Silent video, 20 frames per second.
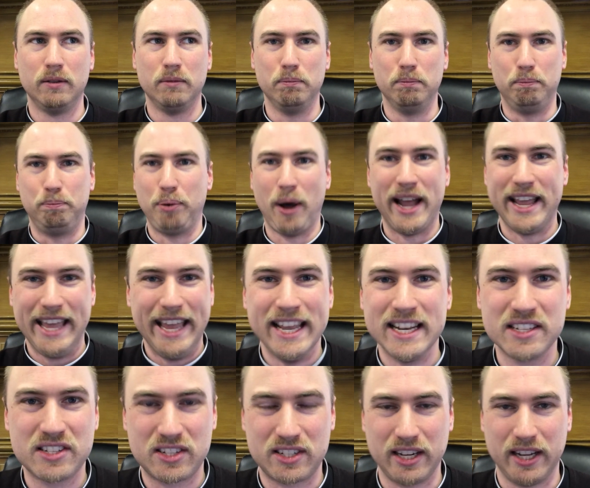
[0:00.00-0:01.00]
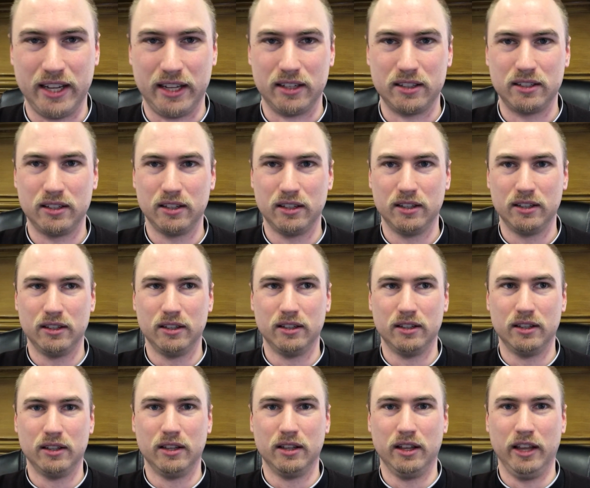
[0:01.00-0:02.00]
By instinct.
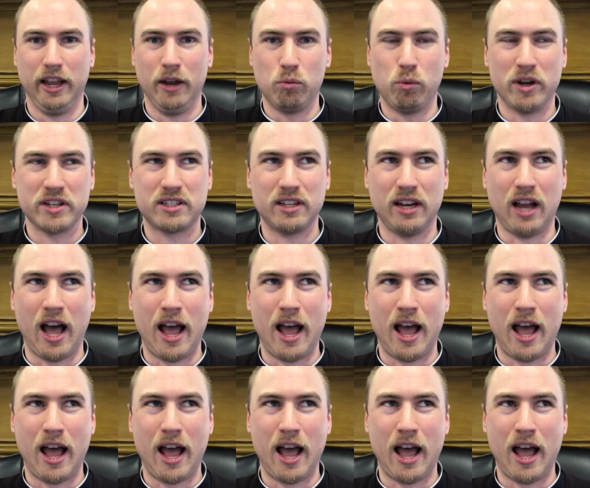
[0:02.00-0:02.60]
It wasn't